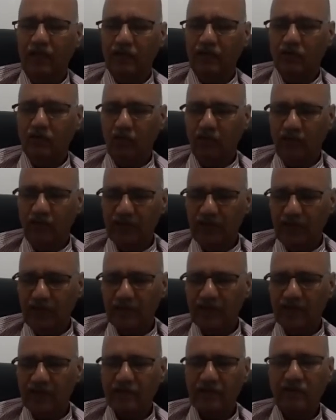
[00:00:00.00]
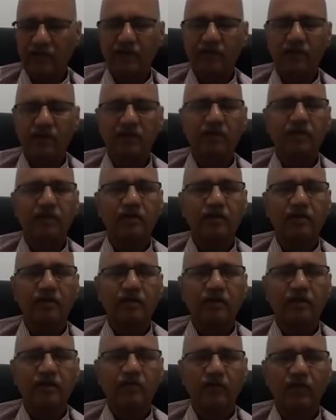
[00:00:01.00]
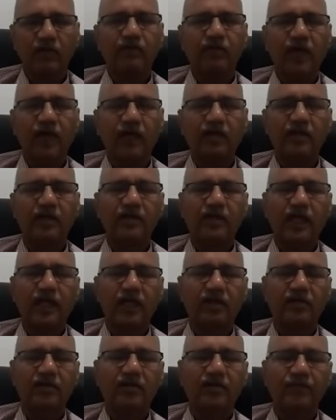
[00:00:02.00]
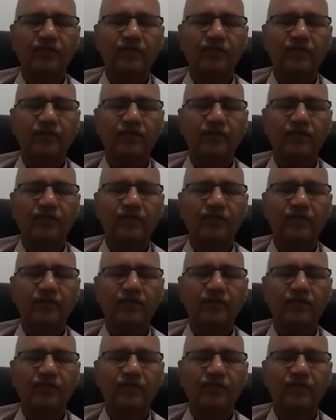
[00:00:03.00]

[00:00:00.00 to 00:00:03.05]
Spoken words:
So with this, we find that